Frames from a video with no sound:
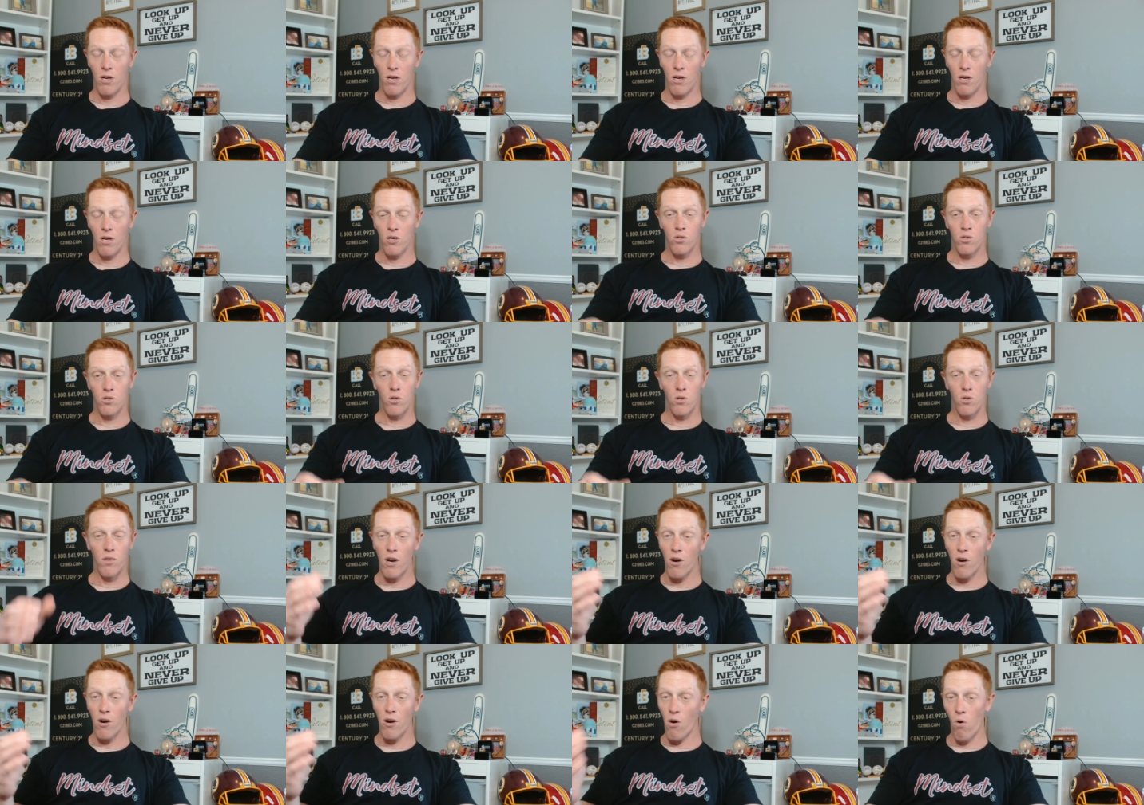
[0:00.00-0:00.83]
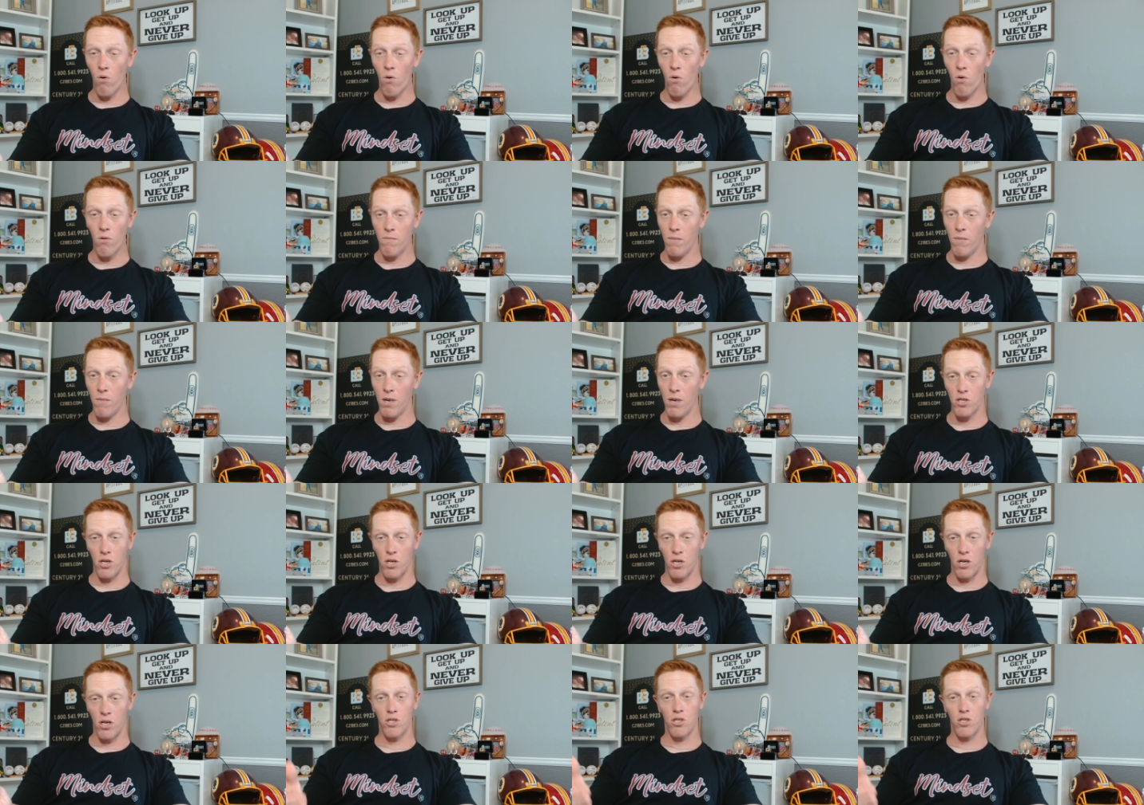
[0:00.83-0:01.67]
So their only
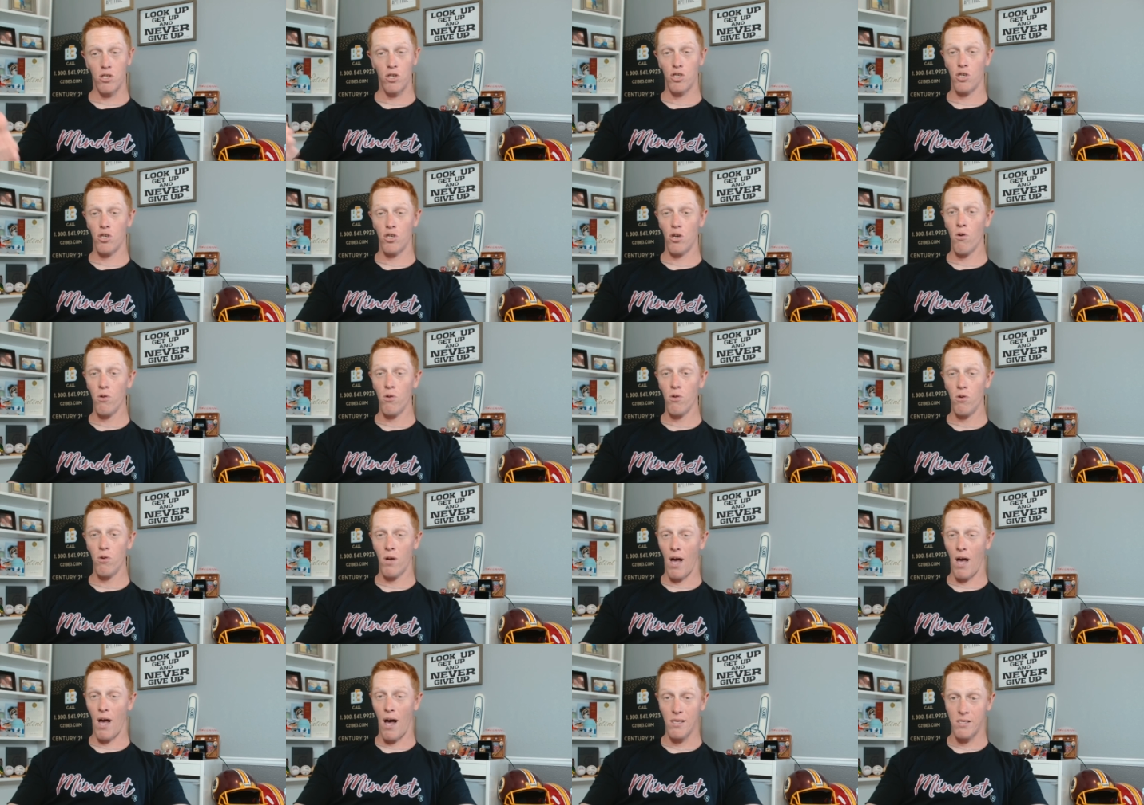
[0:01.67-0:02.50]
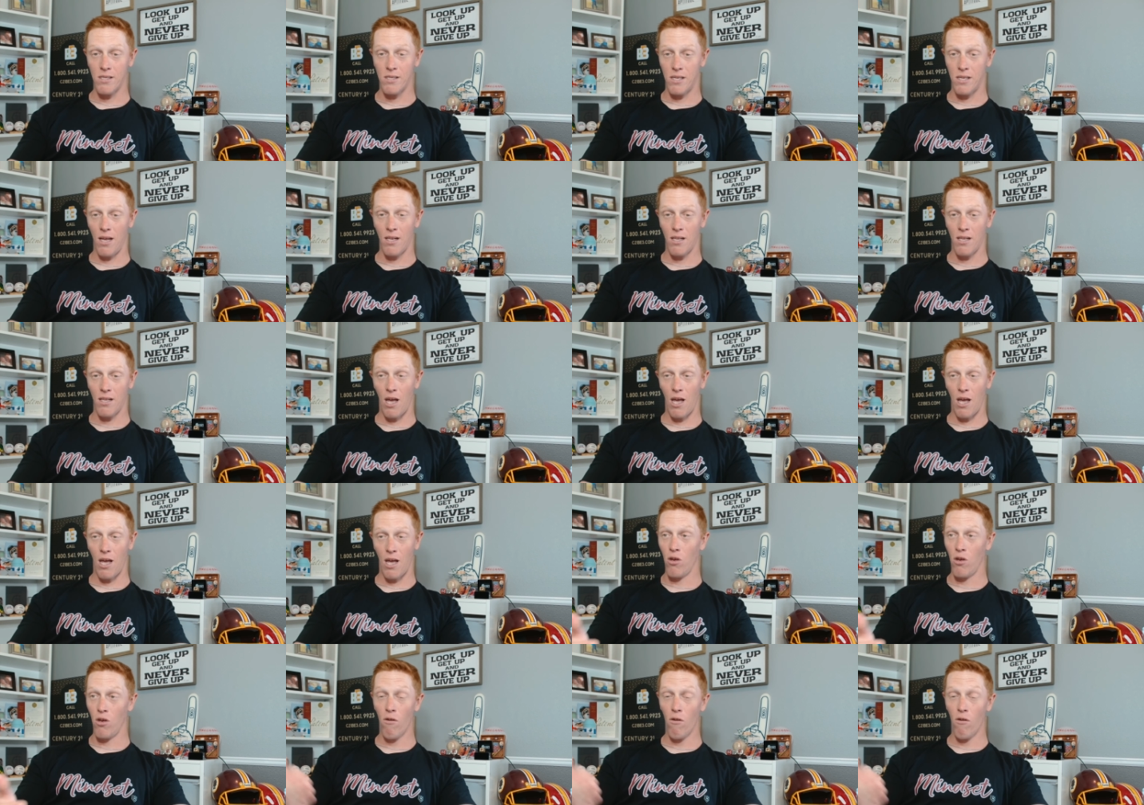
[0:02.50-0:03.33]
mission is to show you content
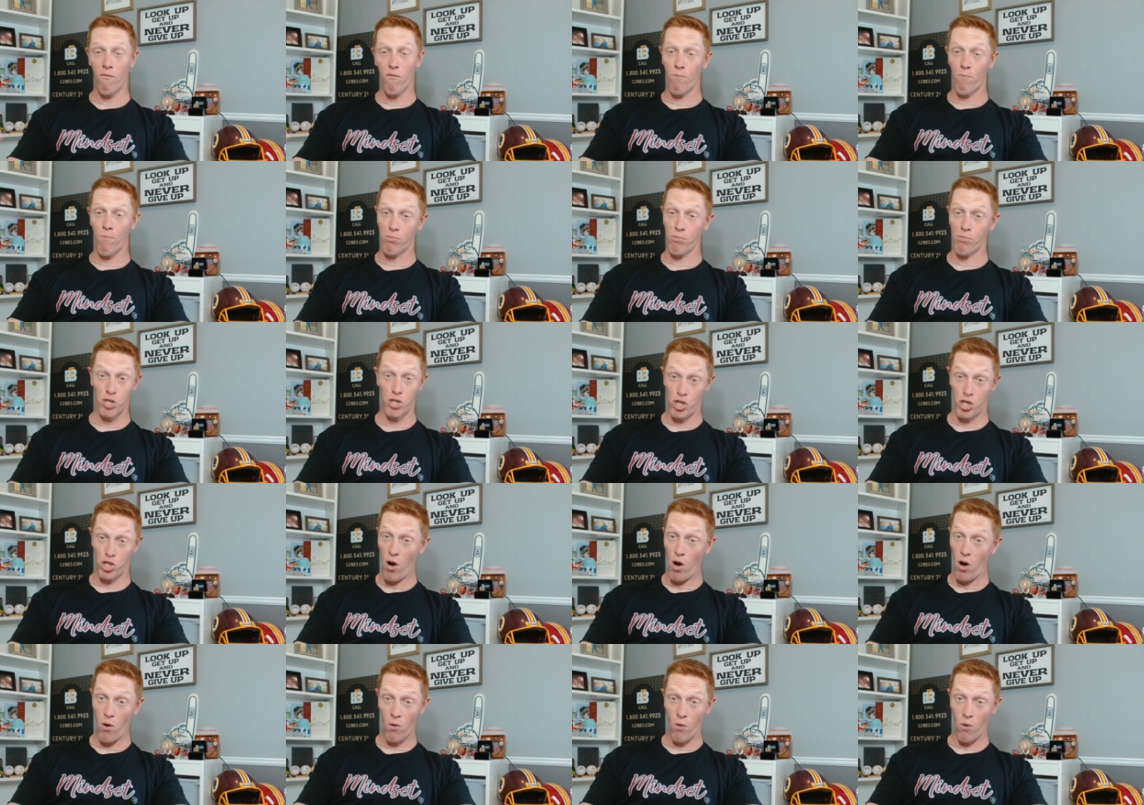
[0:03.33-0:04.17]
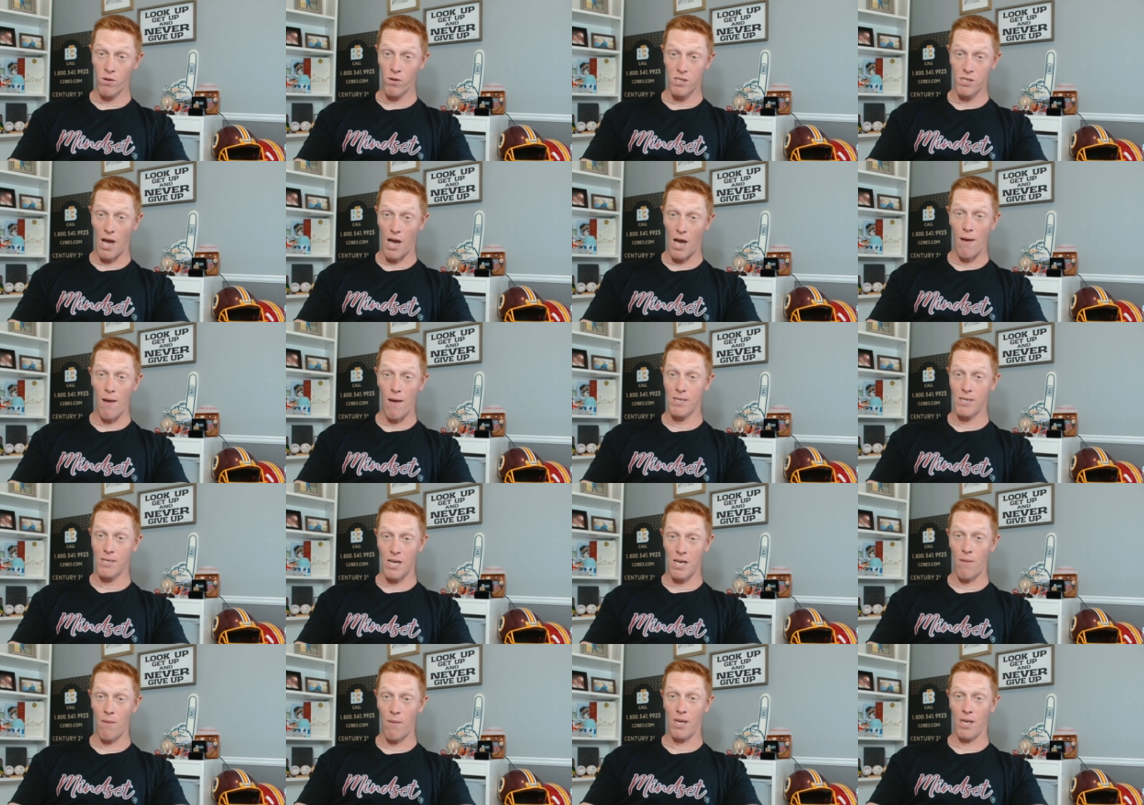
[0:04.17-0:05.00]
that you've shown time
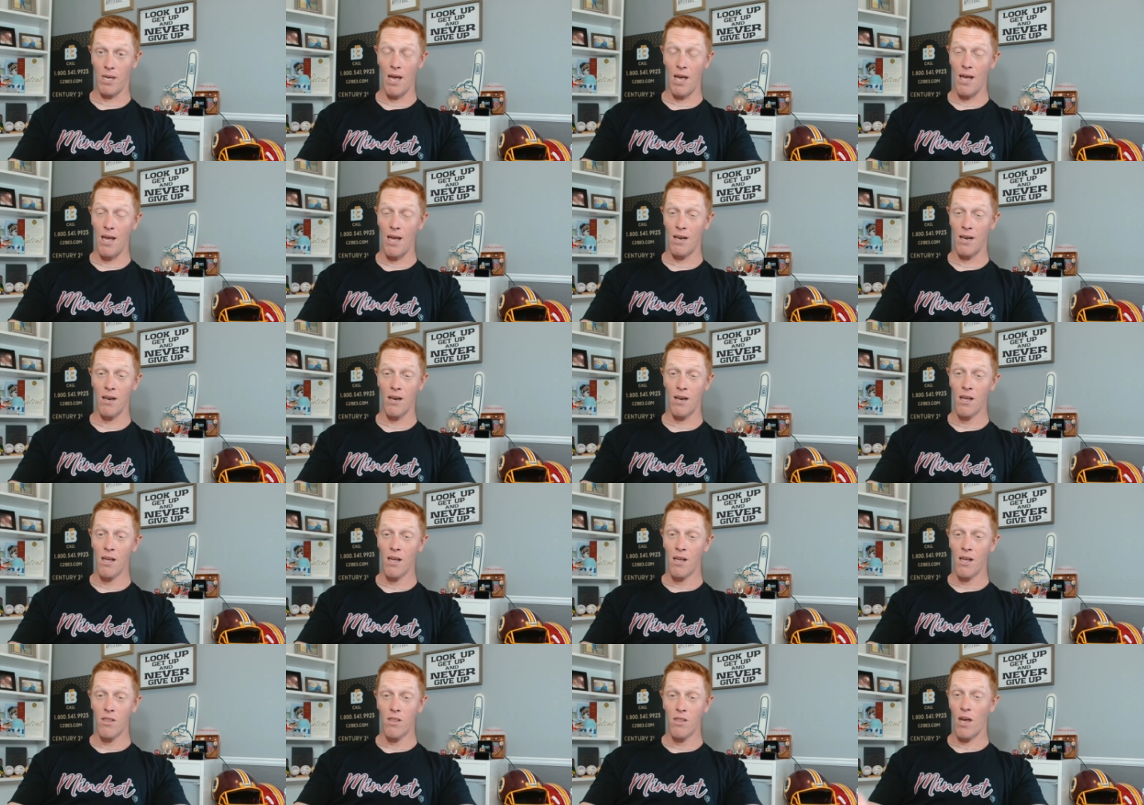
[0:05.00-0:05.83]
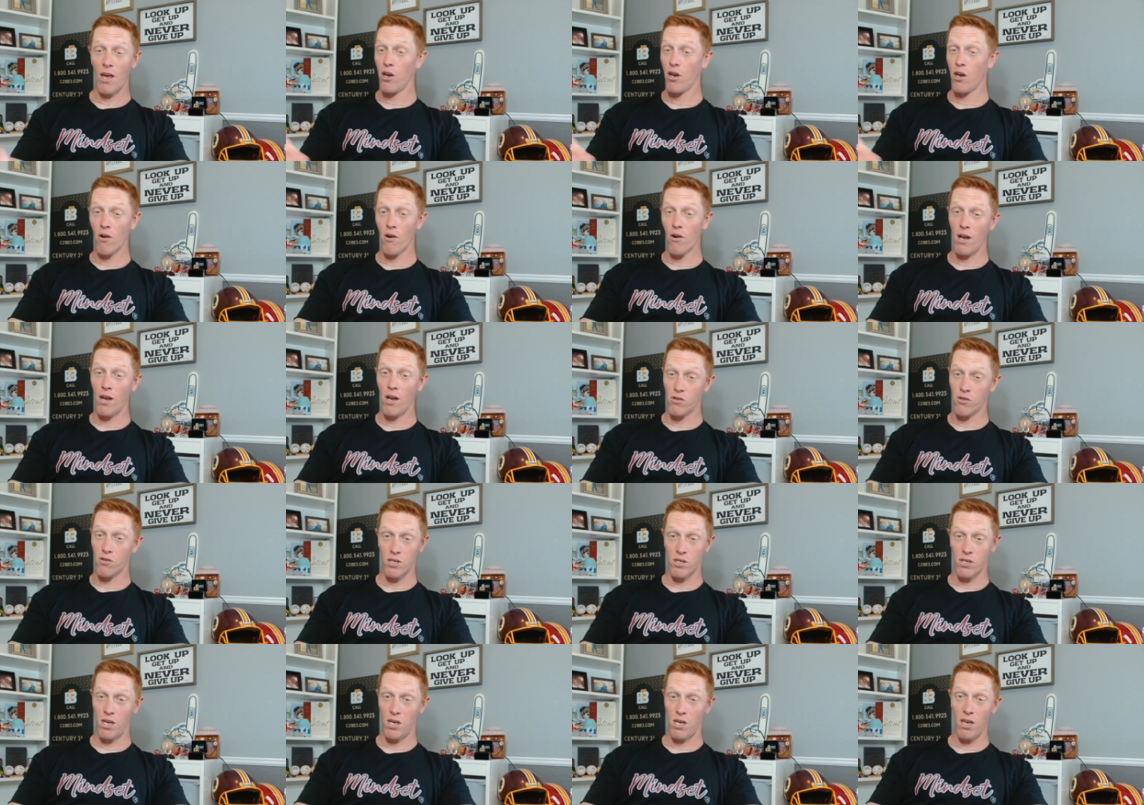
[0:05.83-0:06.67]
and time again that you're
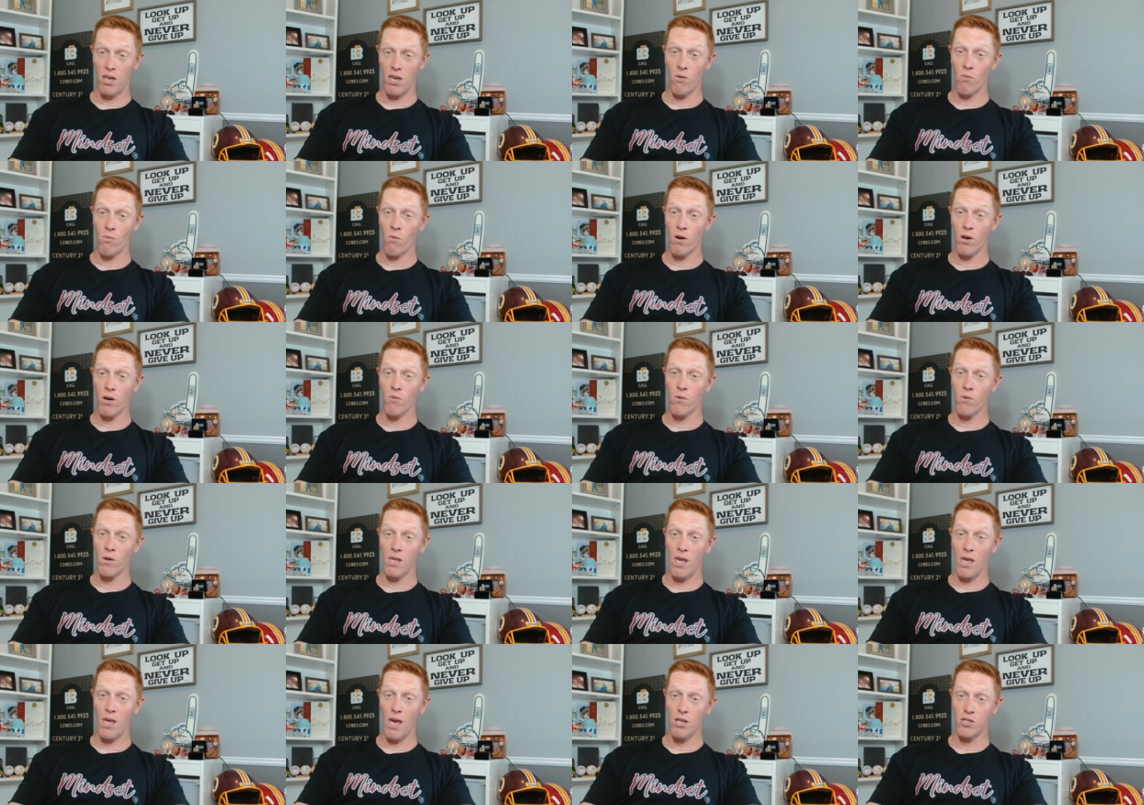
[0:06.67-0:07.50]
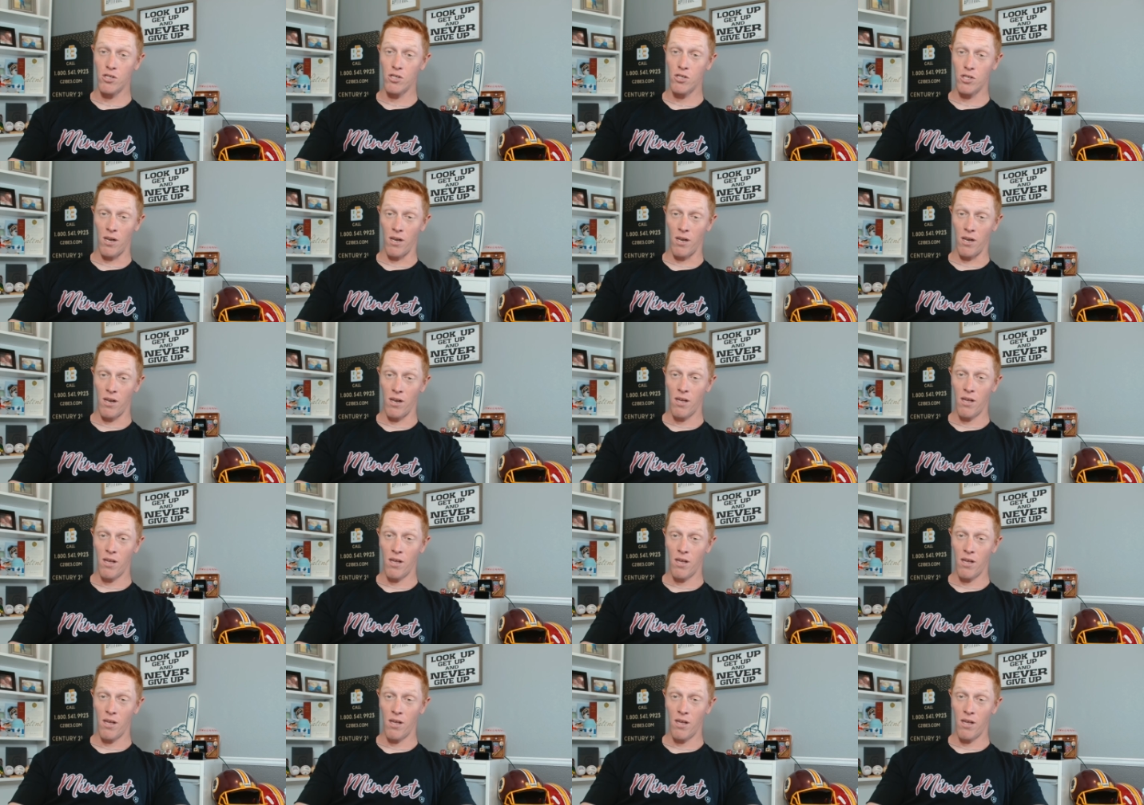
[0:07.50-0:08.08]
interested in and want to engage in.